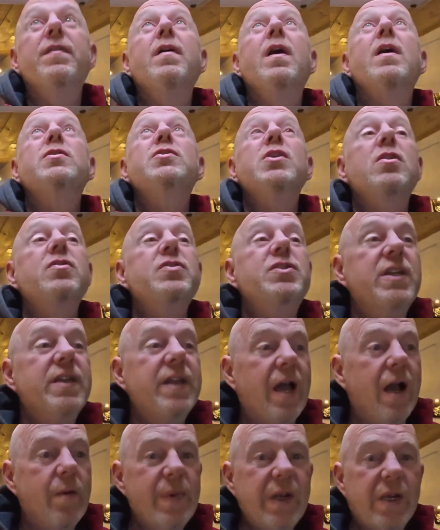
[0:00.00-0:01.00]
I thought I'd talk to you
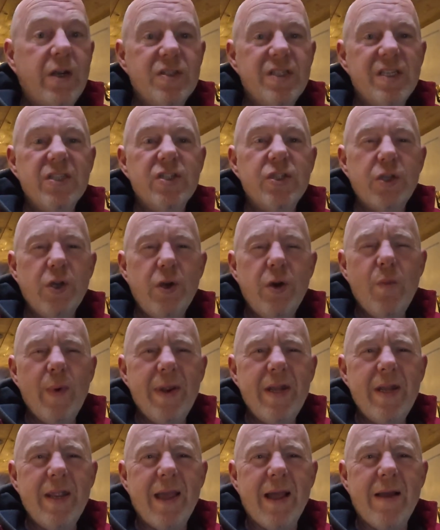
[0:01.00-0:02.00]
now because it's sort of
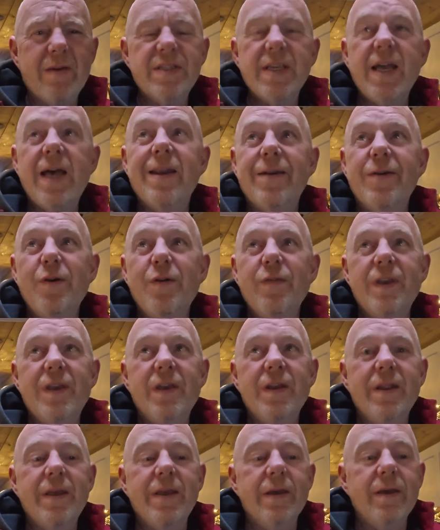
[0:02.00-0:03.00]
windy outside. I don't know if you
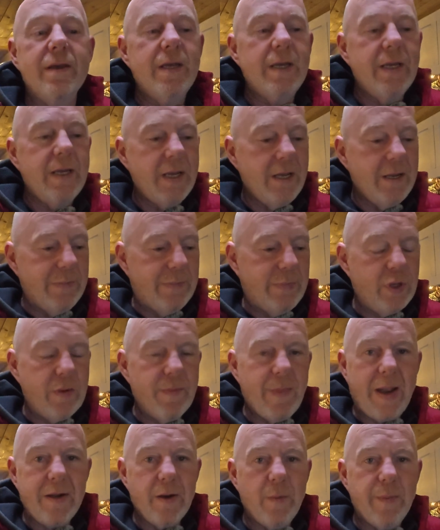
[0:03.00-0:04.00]
can hear, but
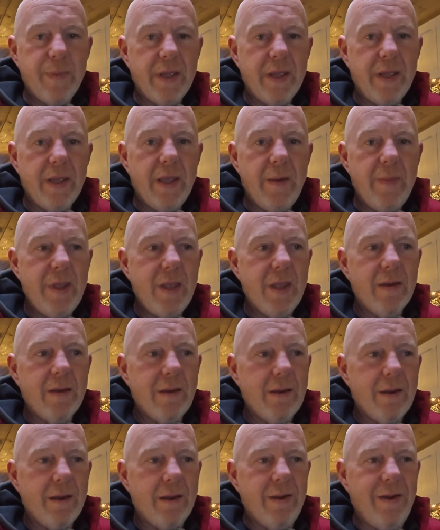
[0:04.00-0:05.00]
you might not be able to hear me
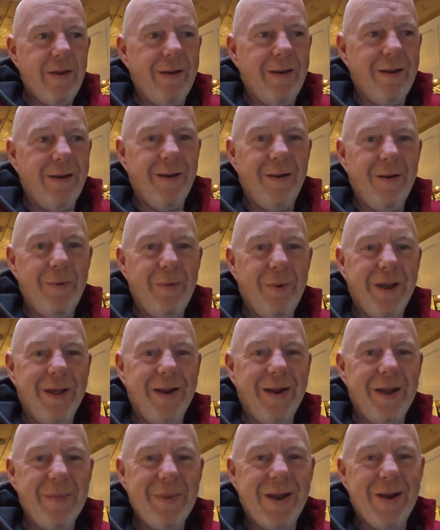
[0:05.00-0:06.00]

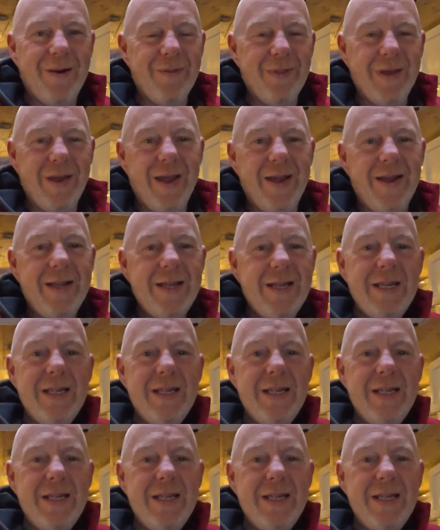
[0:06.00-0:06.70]
when I'm out there.